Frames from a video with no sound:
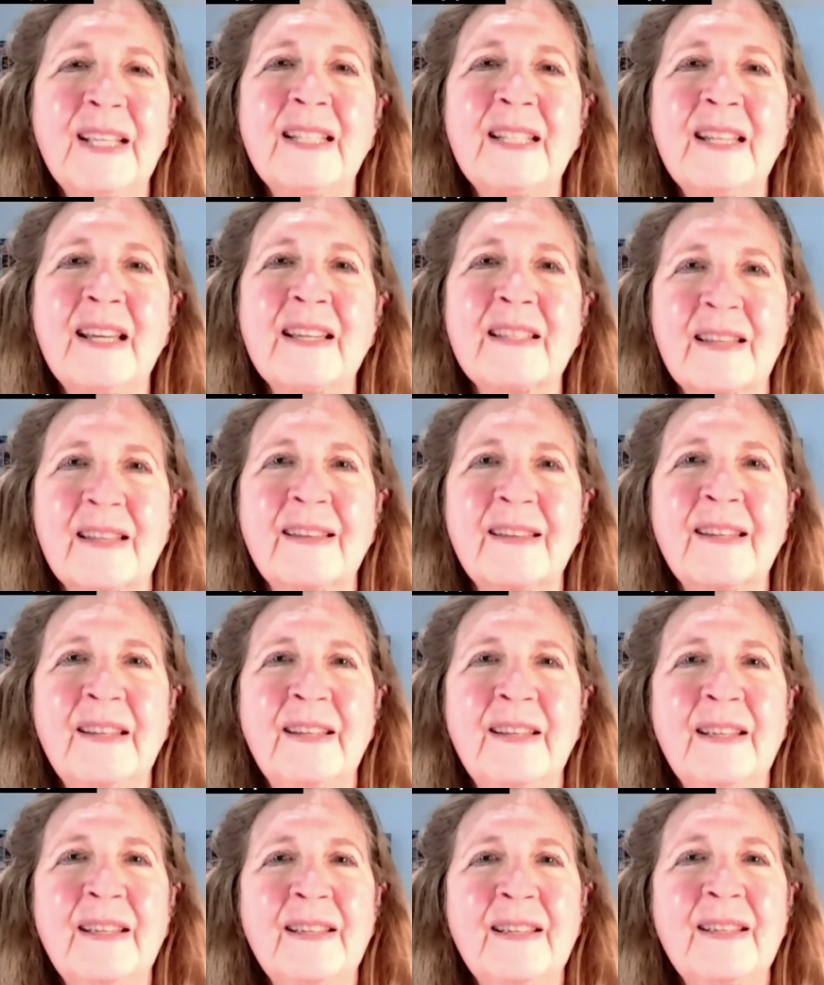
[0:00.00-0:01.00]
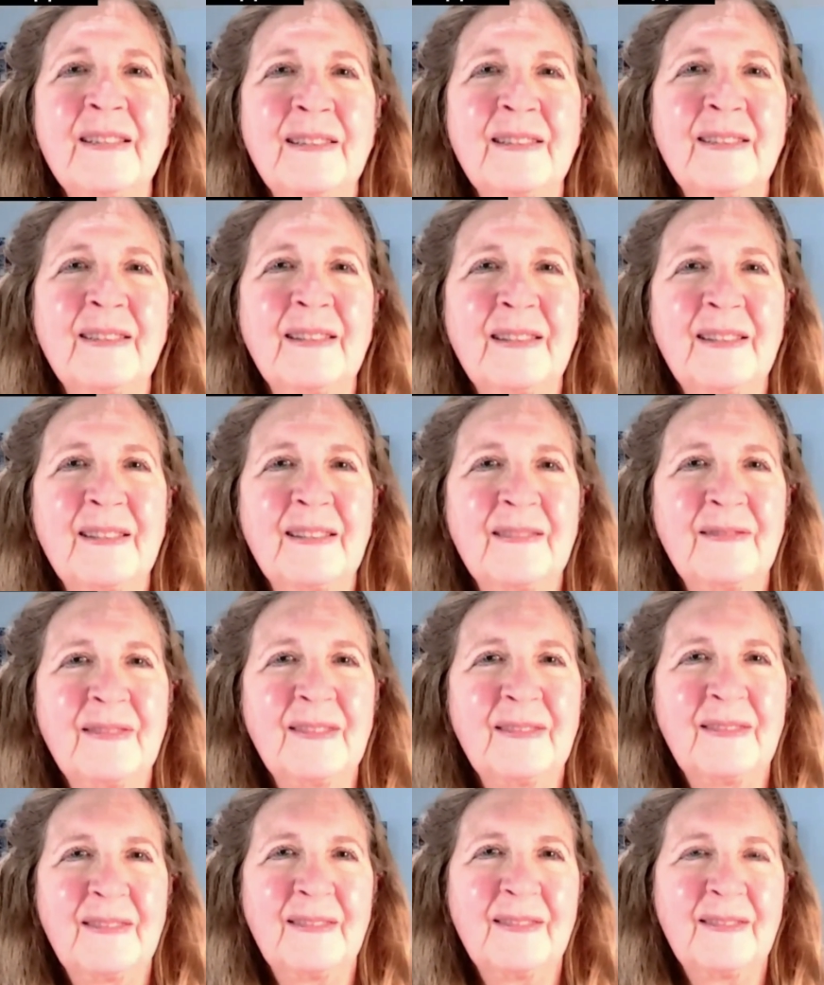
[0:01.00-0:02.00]

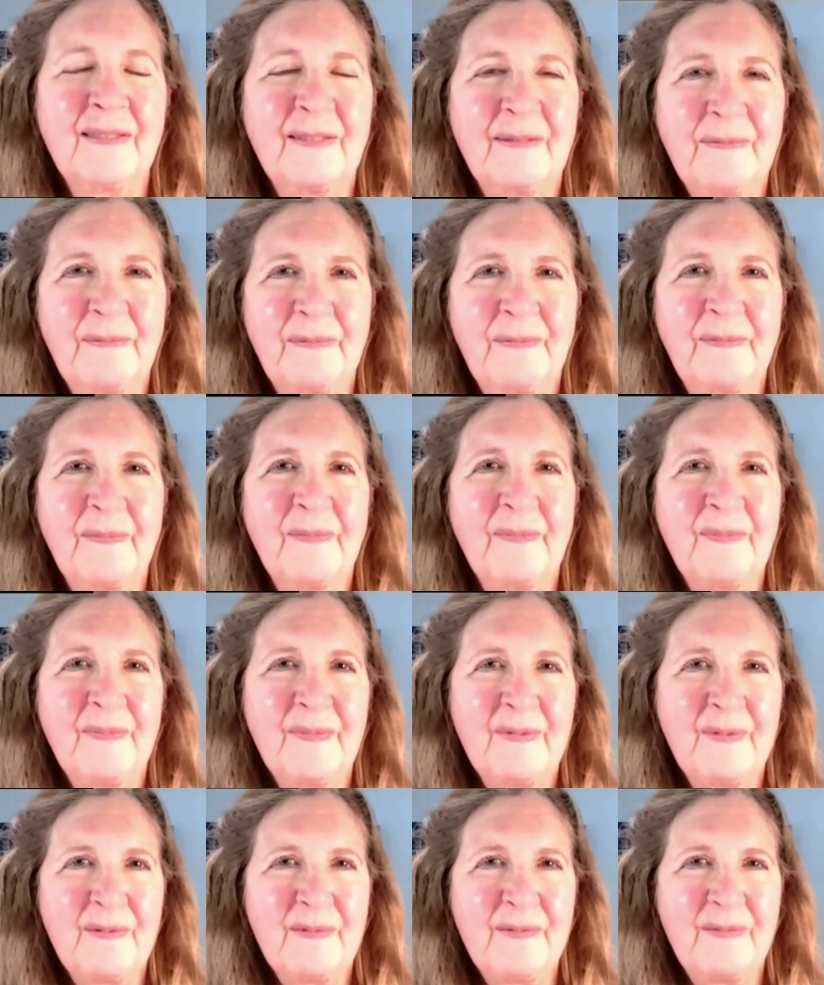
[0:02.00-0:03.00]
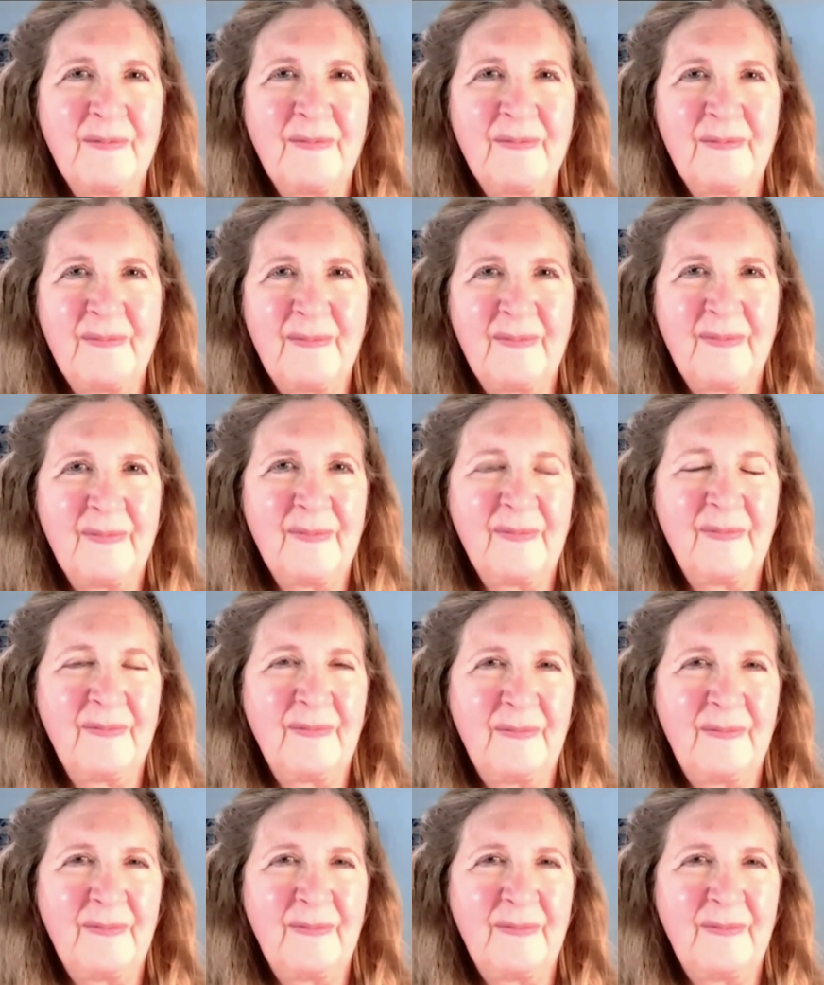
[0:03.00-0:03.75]
This person isn't speaking.